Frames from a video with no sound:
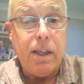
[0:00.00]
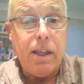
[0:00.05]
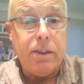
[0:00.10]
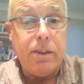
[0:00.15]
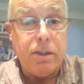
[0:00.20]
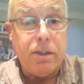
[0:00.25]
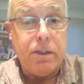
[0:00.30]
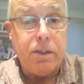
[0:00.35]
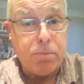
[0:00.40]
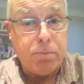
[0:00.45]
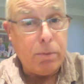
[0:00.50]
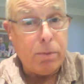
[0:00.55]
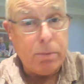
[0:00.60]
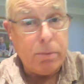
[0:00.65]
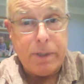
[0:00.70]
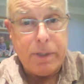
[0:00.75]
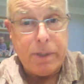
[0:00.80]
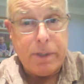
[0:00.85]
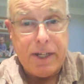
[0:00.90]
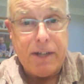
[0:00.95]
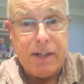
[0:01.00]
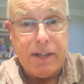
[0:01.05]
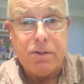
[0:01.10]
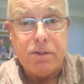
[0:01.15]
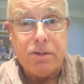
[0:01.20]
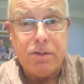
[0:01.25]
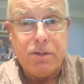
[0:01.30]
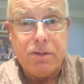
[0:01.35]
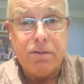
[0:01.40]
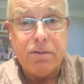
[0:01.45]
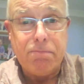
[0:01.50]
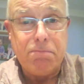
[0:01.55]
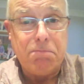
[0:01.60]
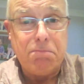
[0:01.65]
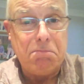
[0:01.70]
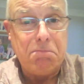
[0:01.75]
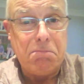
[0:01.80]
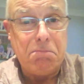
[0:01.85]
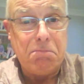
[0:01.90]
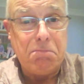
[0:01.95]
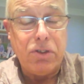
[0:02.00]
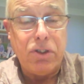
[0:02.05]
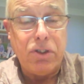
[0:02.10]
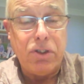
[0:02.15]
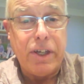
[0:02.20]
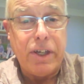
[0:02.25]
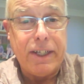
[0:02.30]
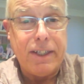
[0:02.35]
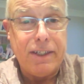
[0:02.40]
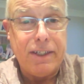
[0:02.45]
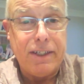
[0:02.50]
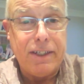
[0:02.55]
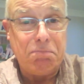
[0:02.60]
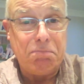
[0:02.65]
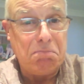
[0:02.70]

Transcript: This probably sounds like